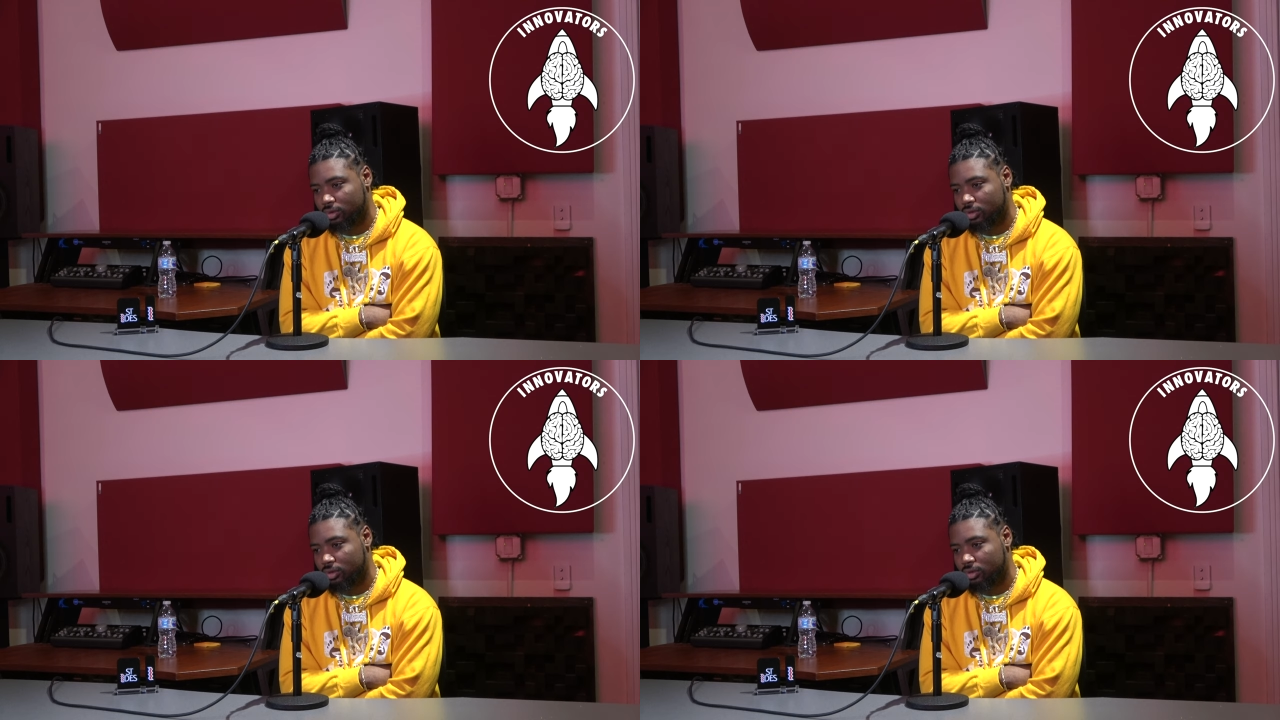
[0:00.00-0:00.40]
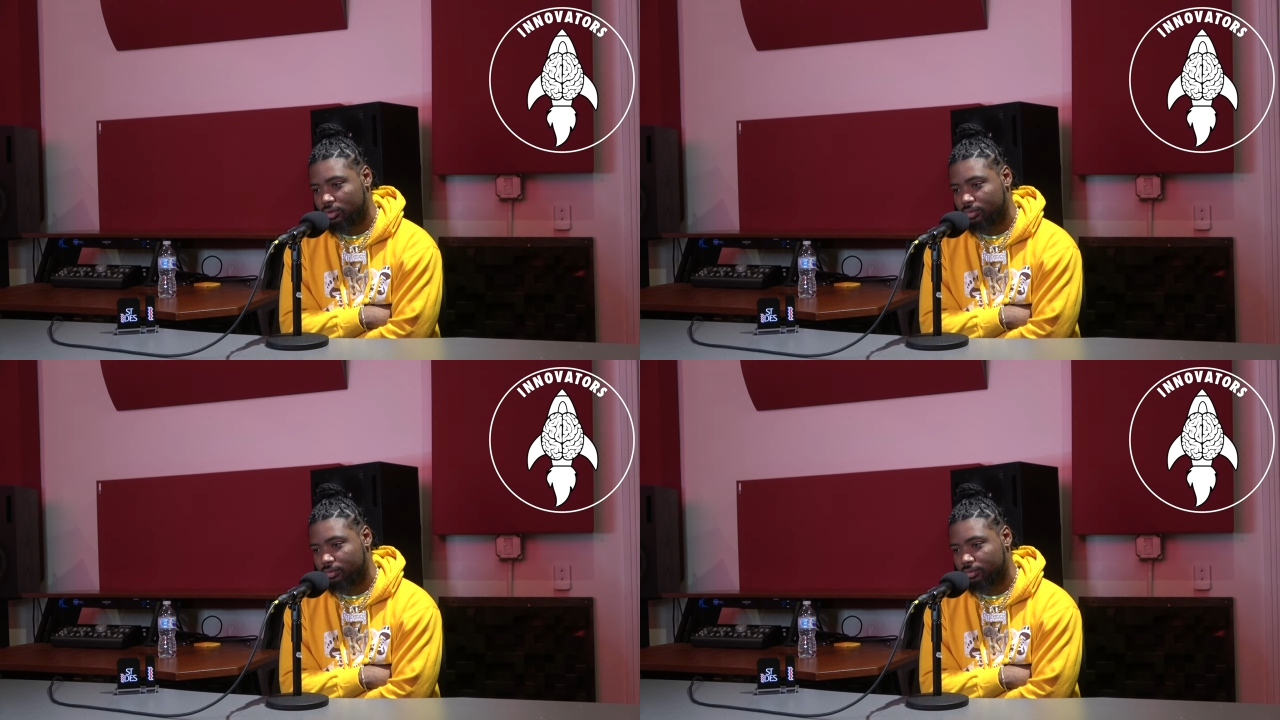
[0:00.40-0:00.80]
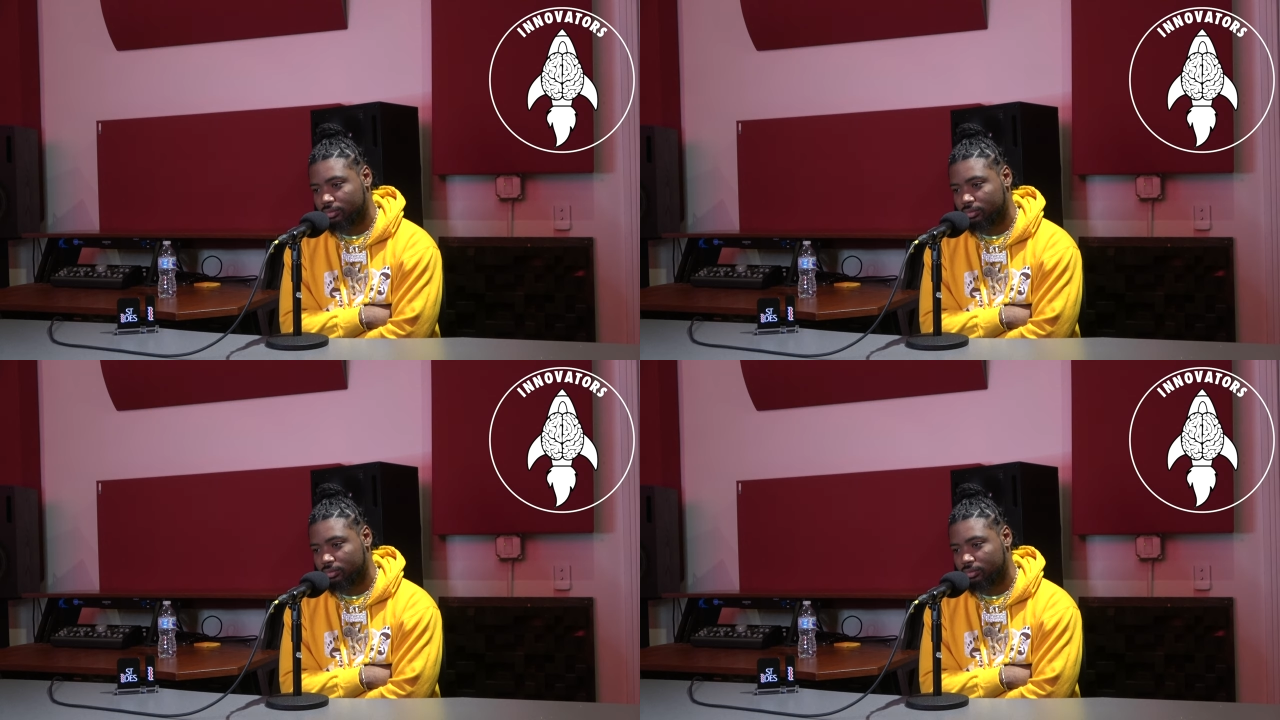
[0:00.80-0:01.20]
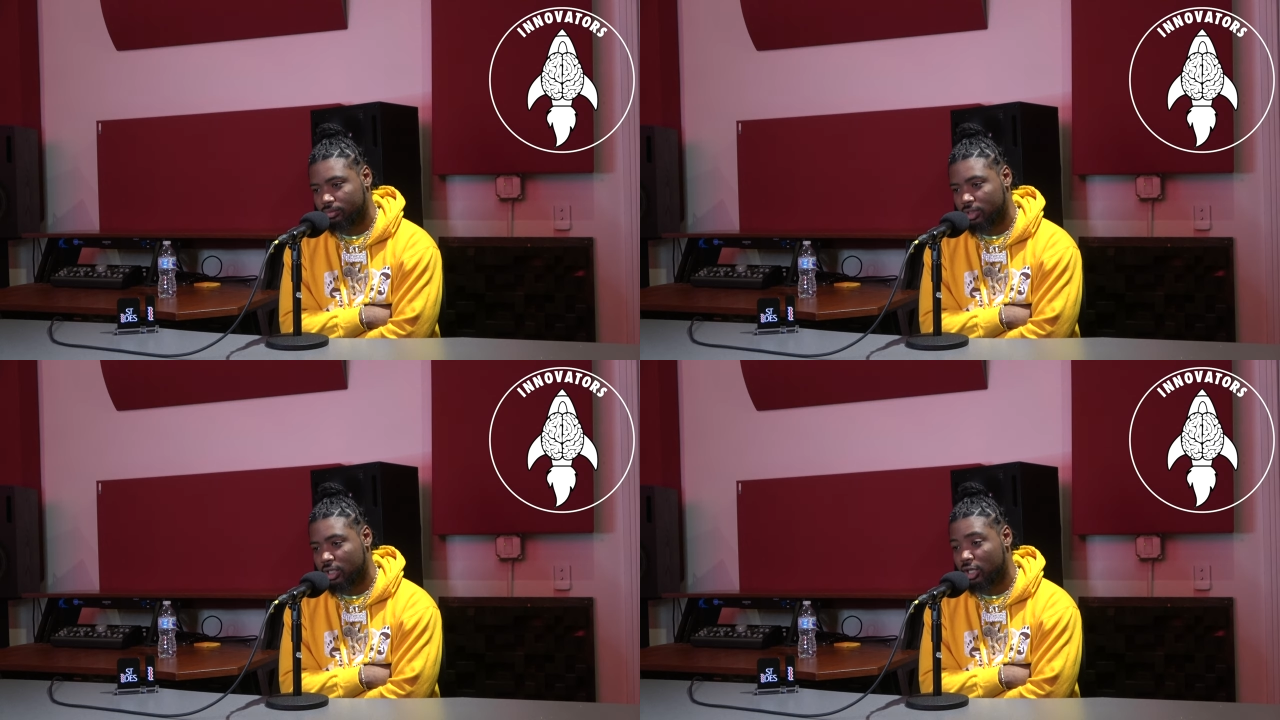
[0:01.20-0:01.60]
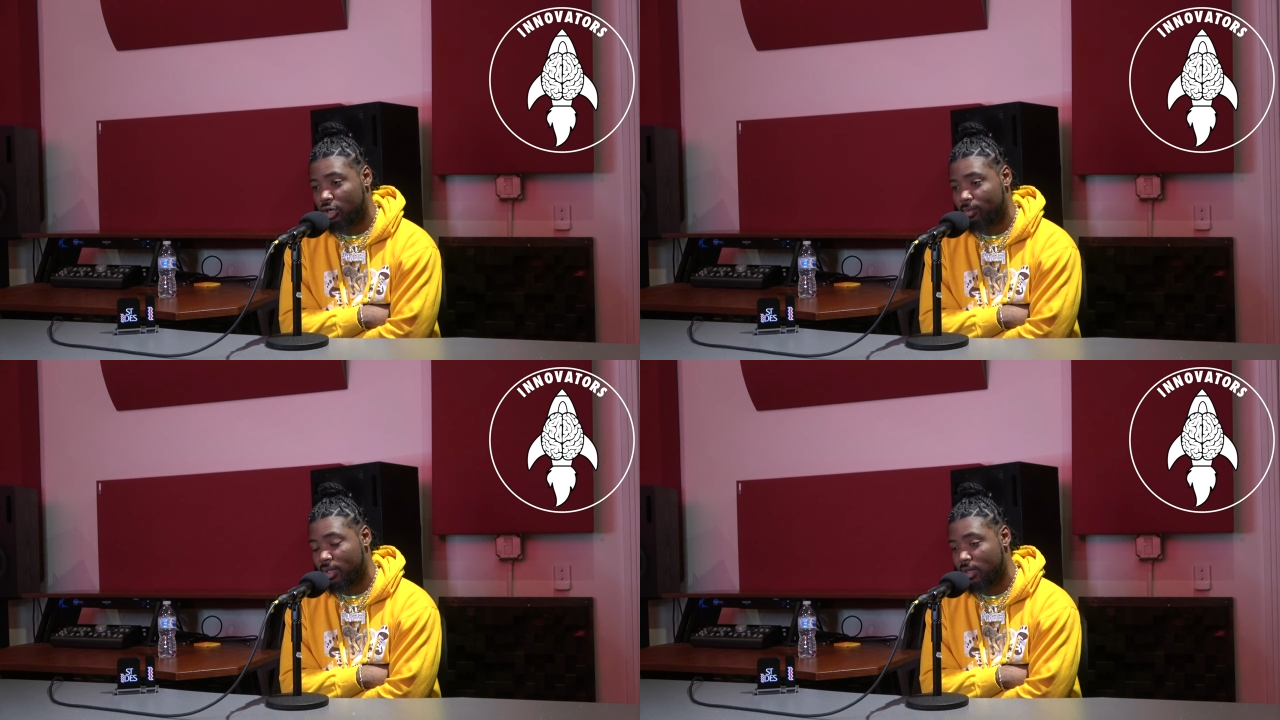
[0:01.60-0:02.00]
Um, to the
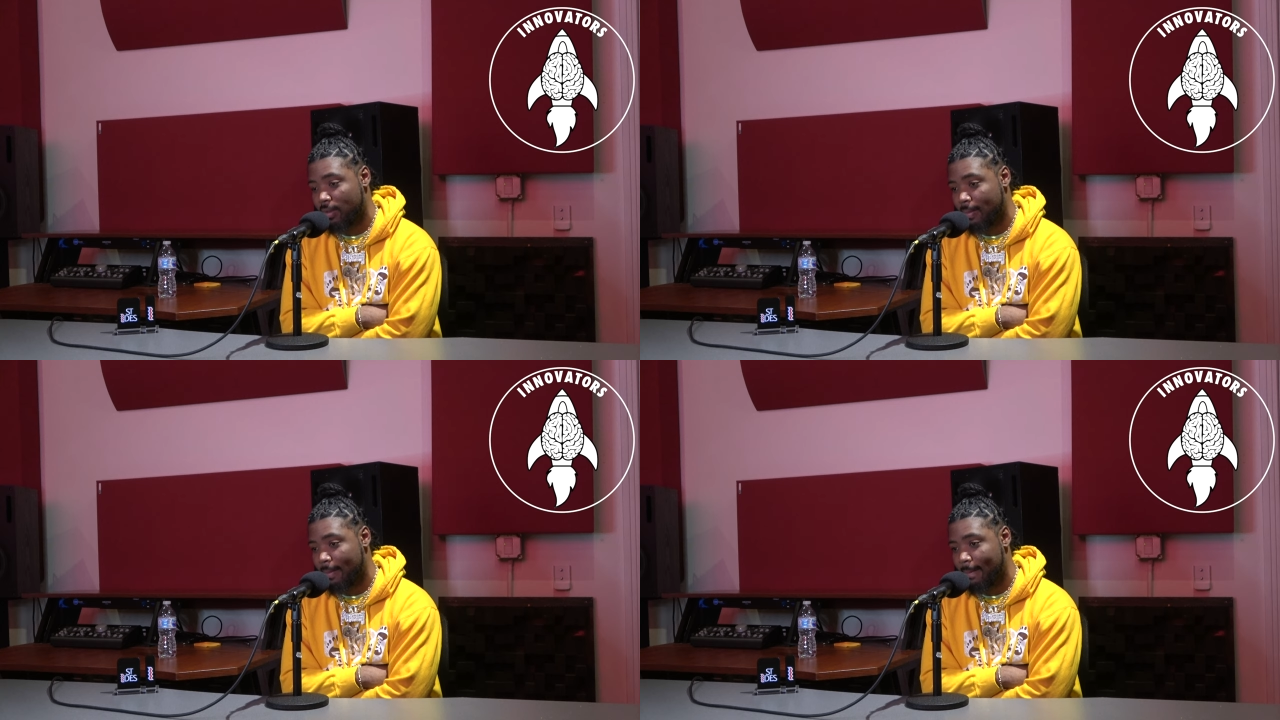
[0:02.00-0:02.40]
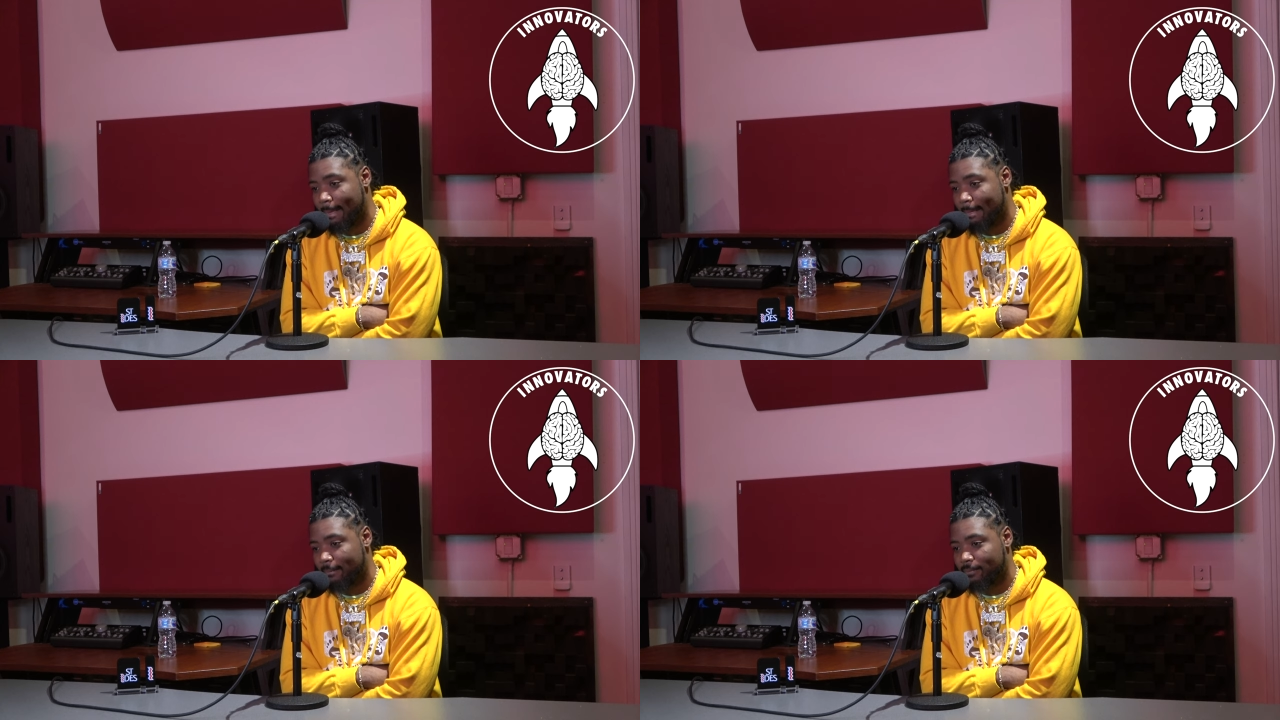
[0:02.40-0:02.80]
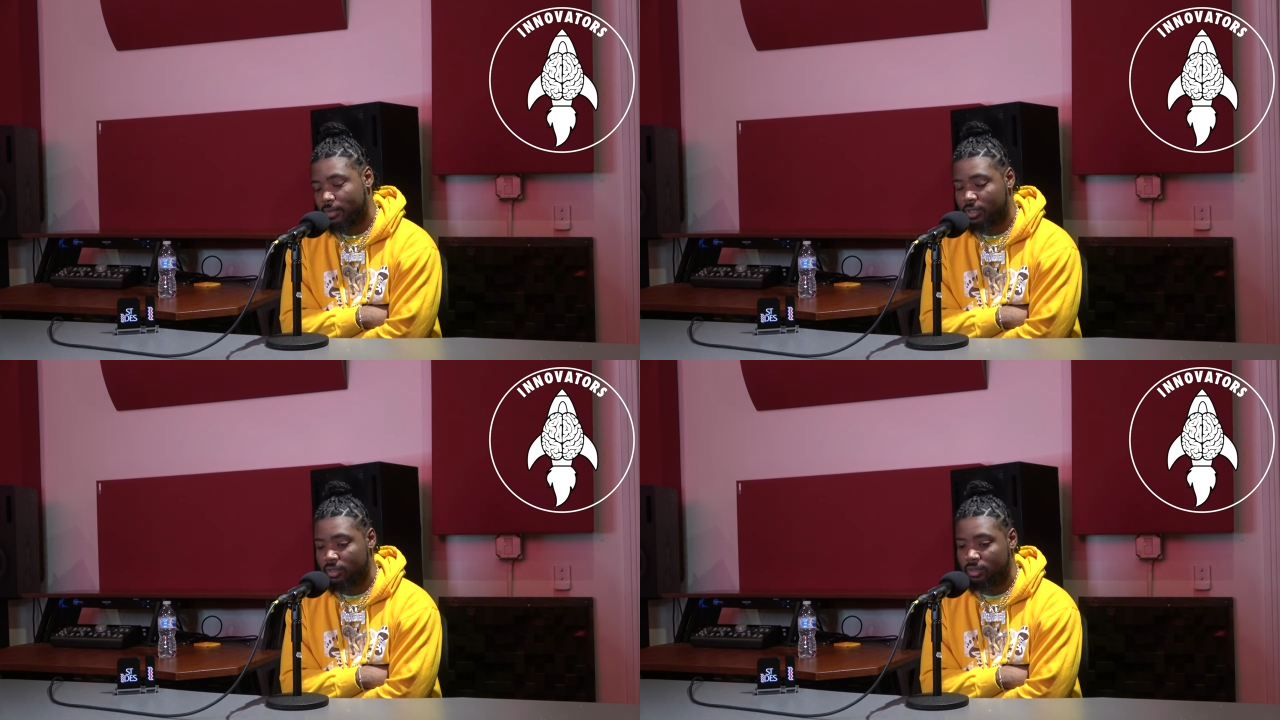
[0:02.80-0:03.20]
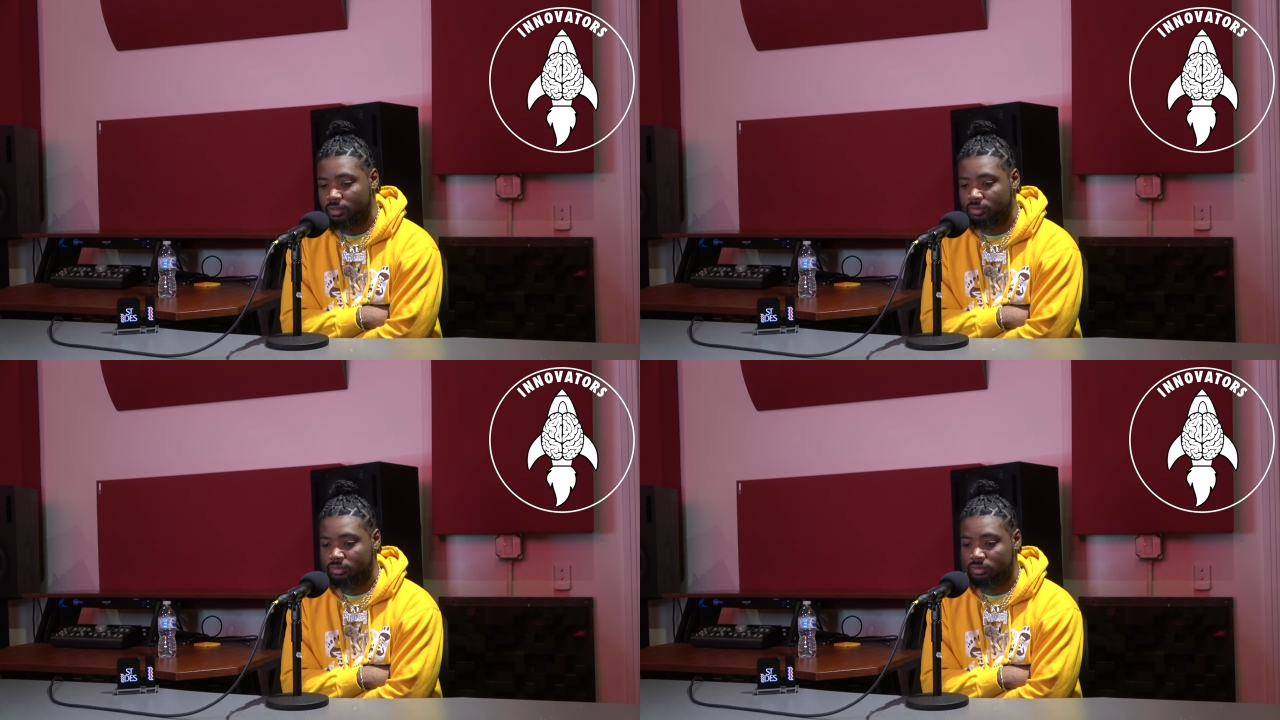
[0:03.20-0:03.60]
younger me? Yeah. Oh.